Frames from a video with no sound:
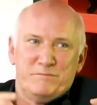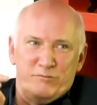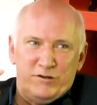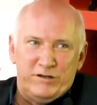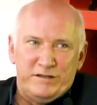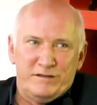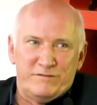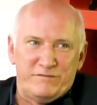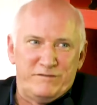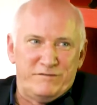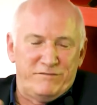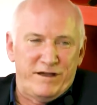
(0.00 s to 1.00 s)
bringing the
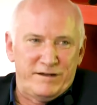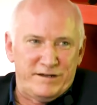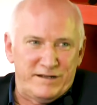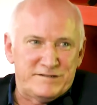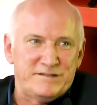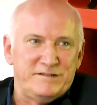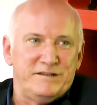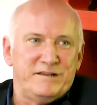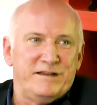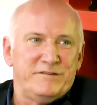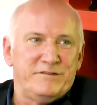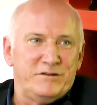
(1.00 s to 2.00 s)
financing
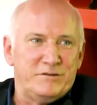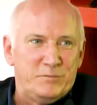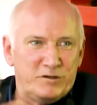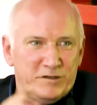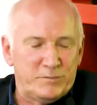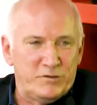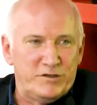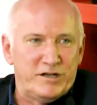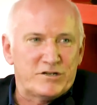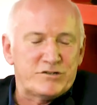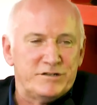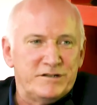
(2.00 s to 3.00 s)
together, bringing the
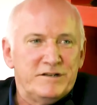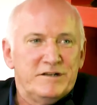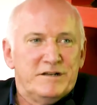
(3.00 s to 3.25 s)
production.